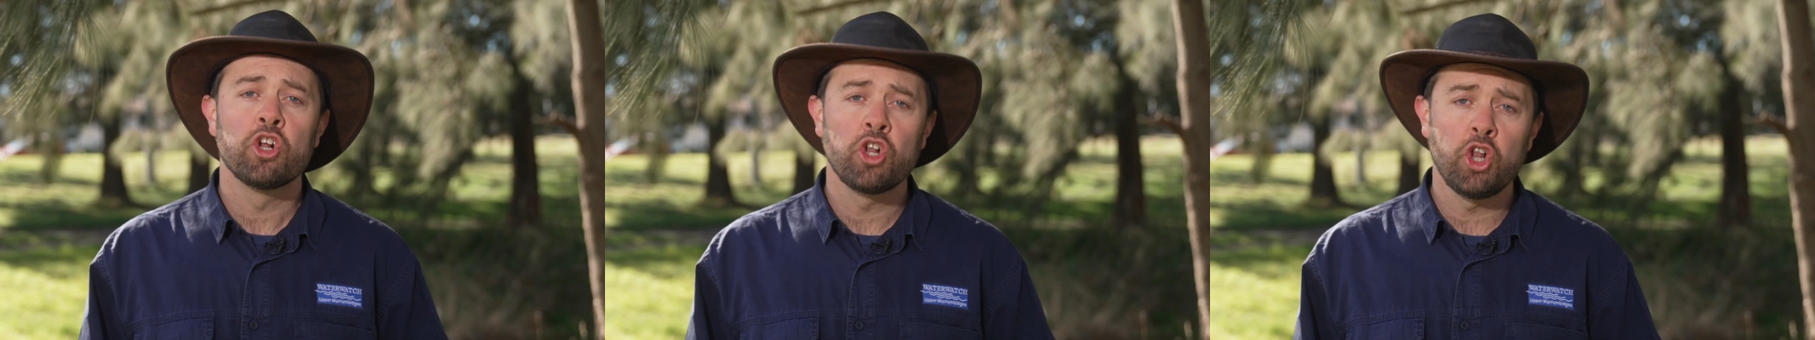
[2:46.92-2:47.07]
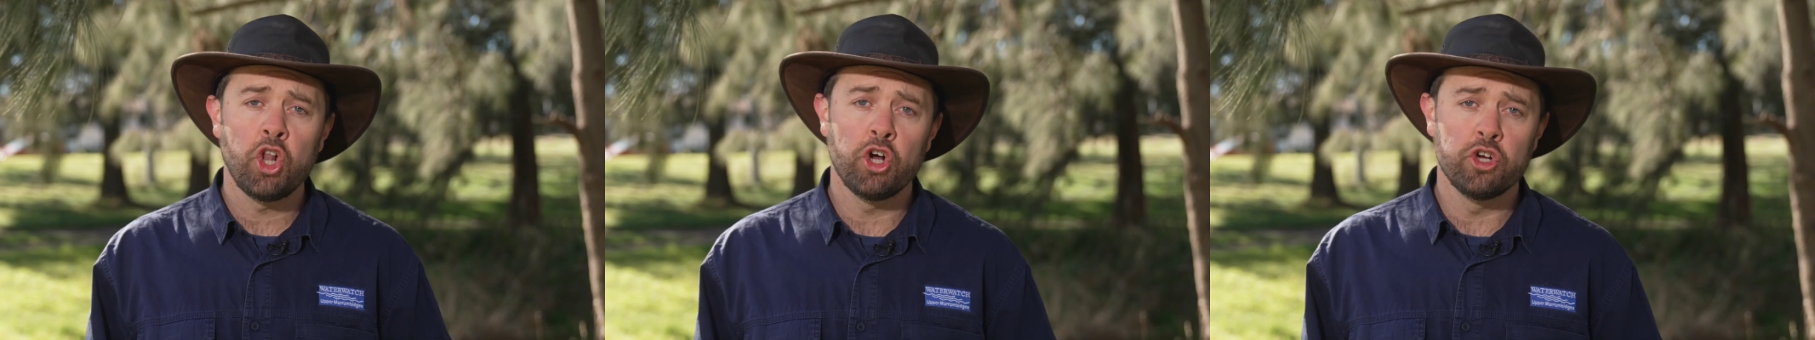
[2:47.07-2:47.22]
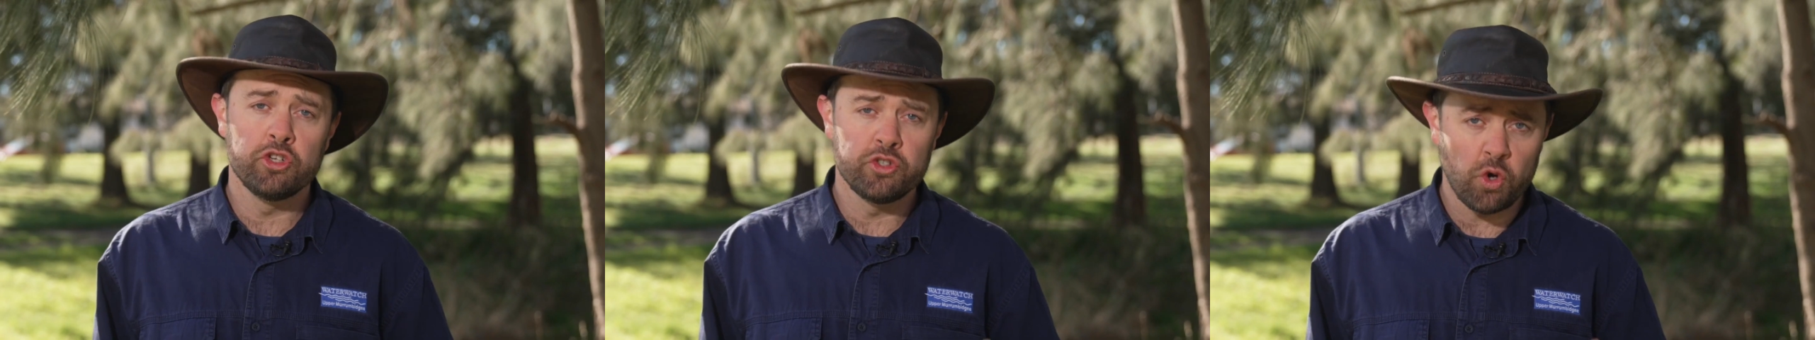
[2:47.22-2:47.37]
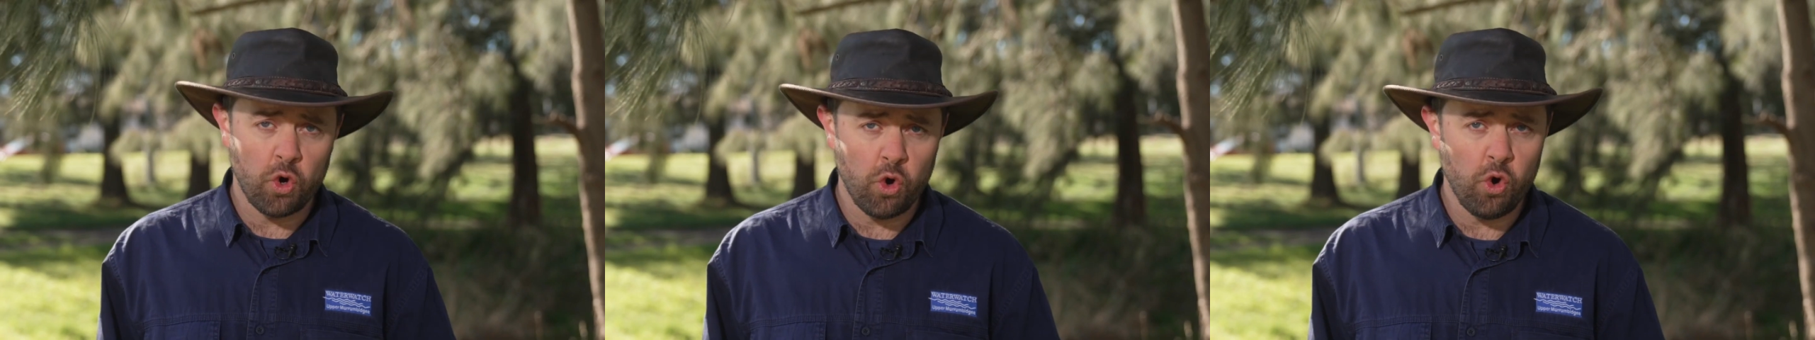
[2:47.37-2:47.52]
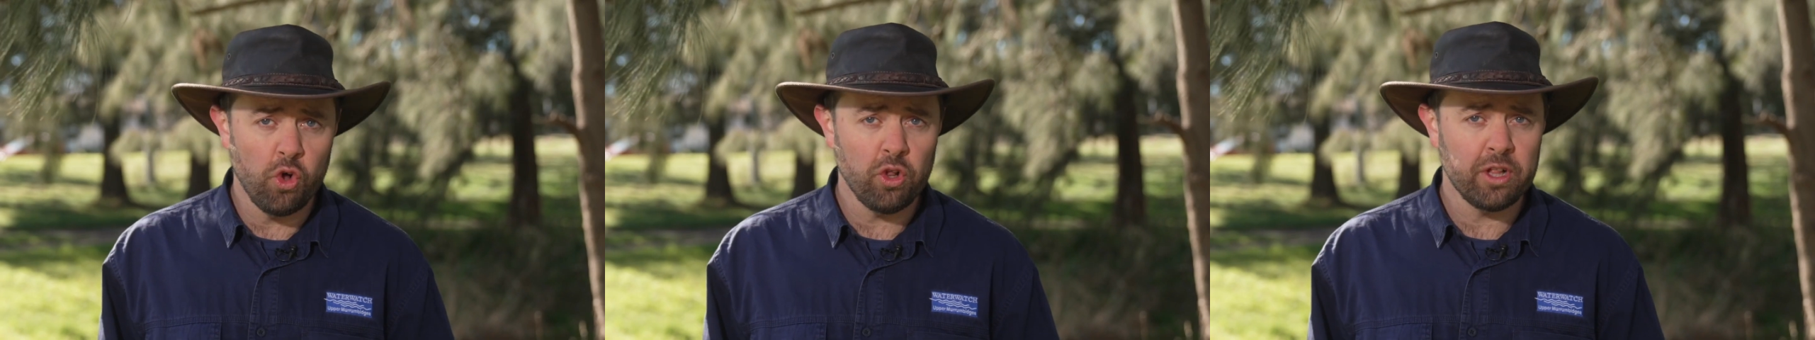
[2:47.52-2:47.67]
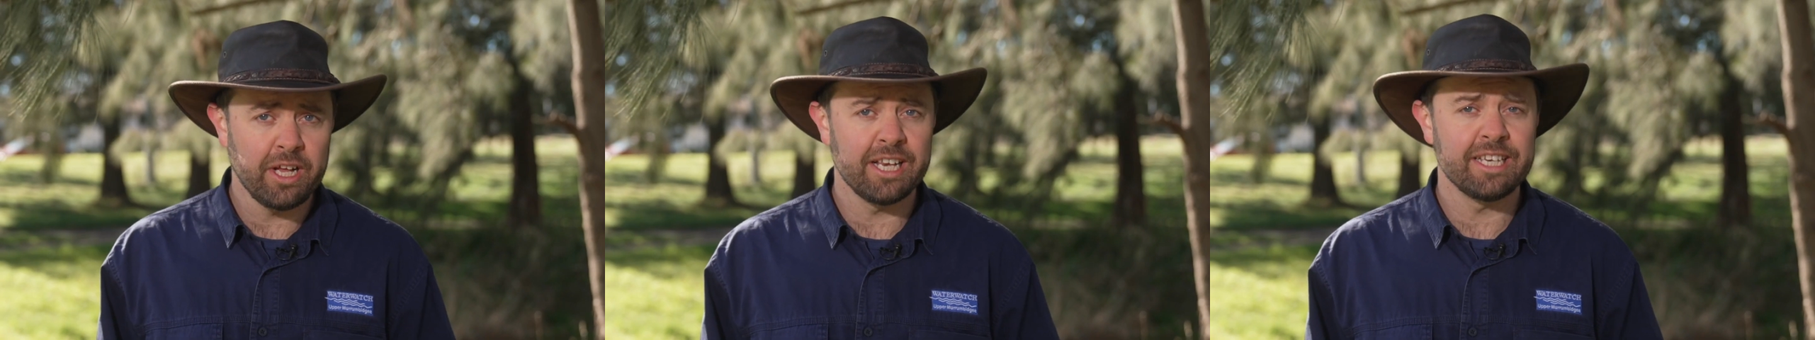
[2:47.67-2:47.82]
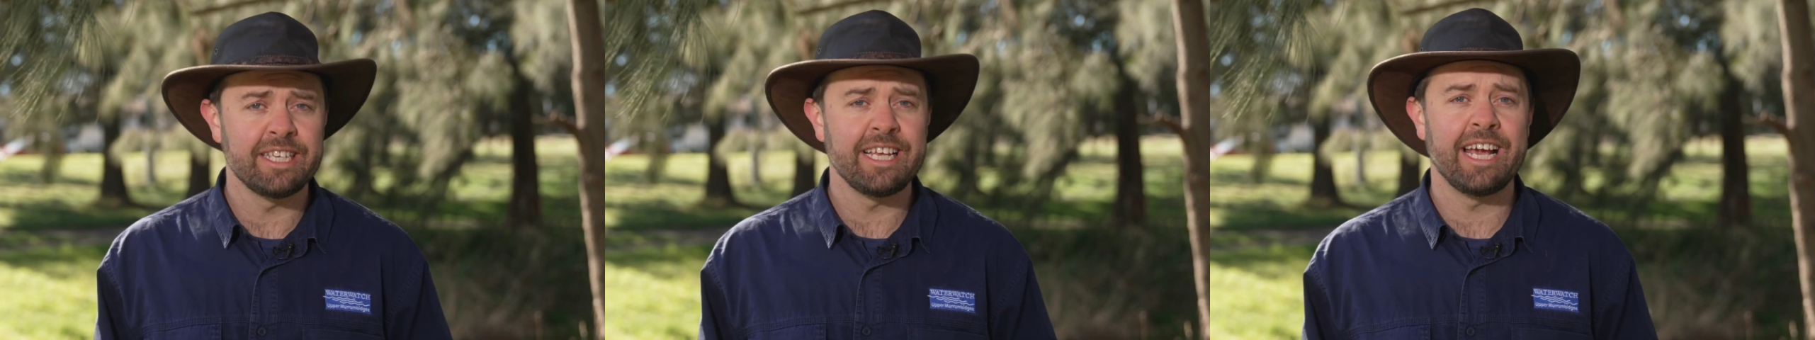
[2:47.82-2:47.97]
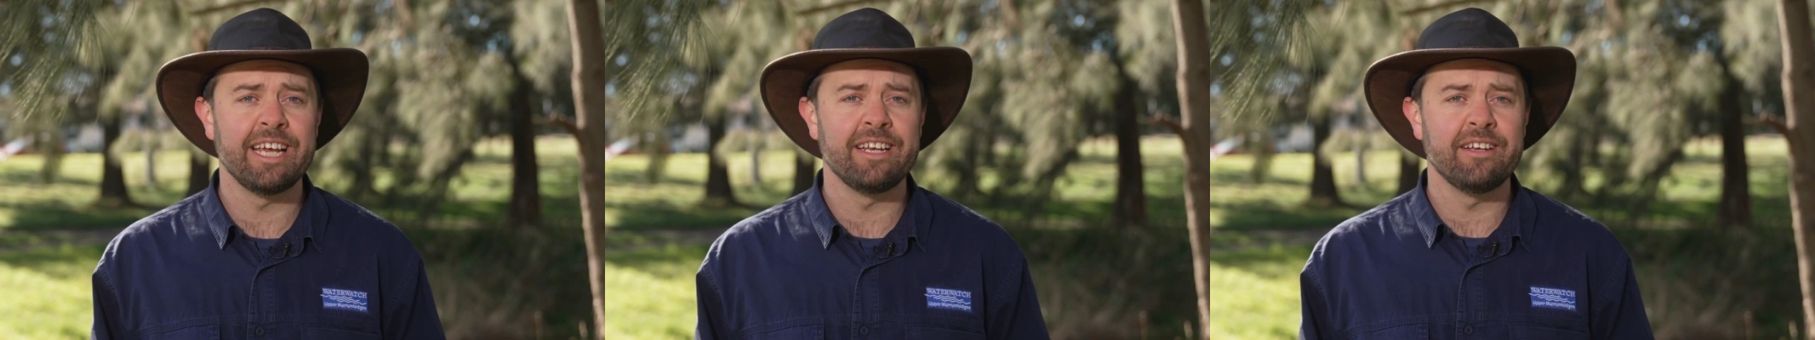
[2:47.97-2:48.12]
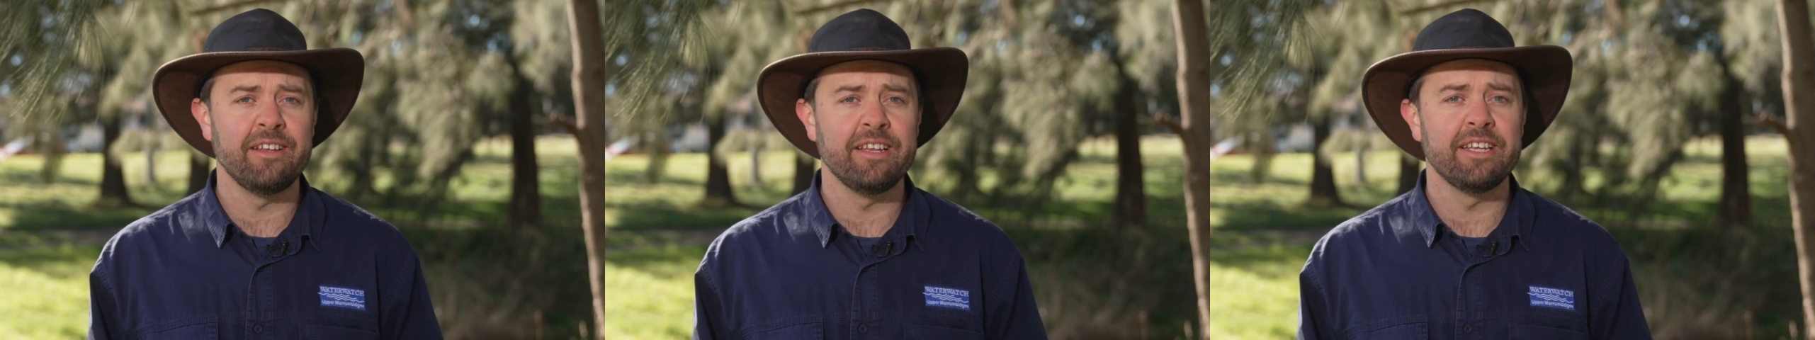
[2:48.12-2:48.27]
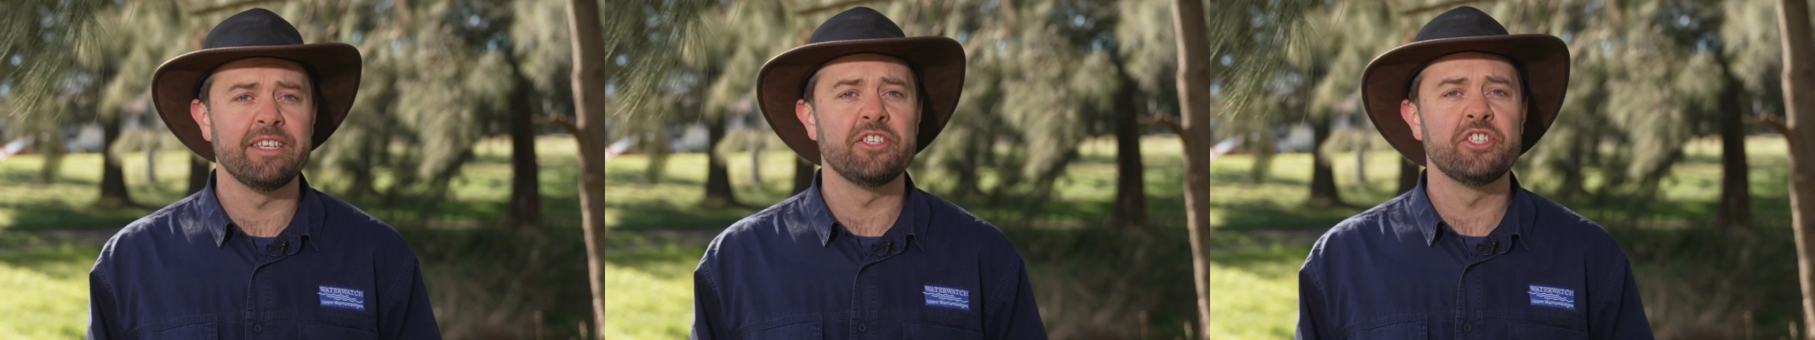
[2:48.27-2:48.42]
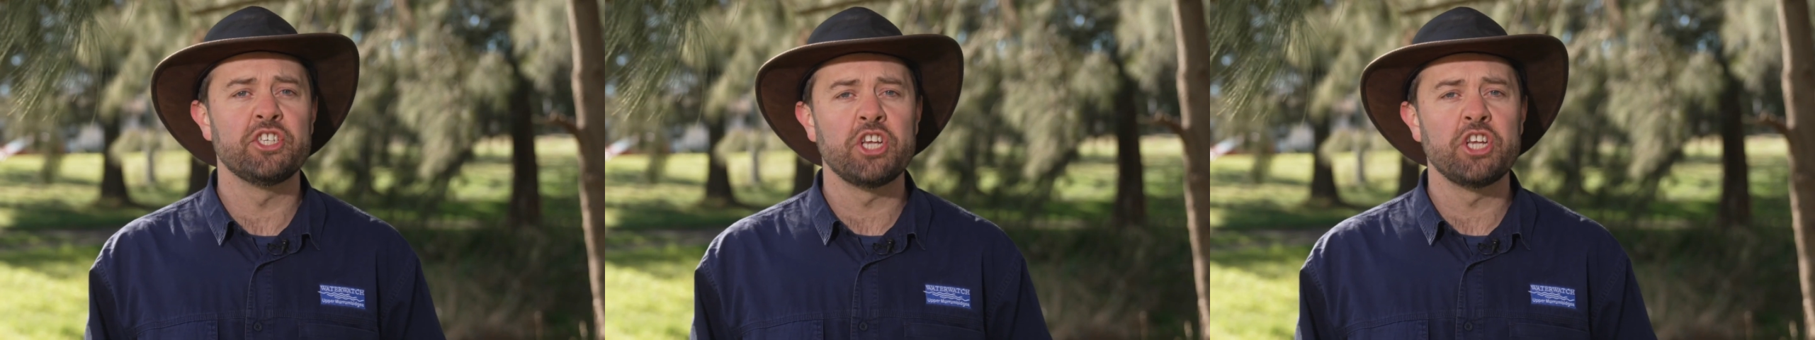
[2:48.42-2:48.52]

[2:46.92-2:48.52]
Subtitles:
Close all container lids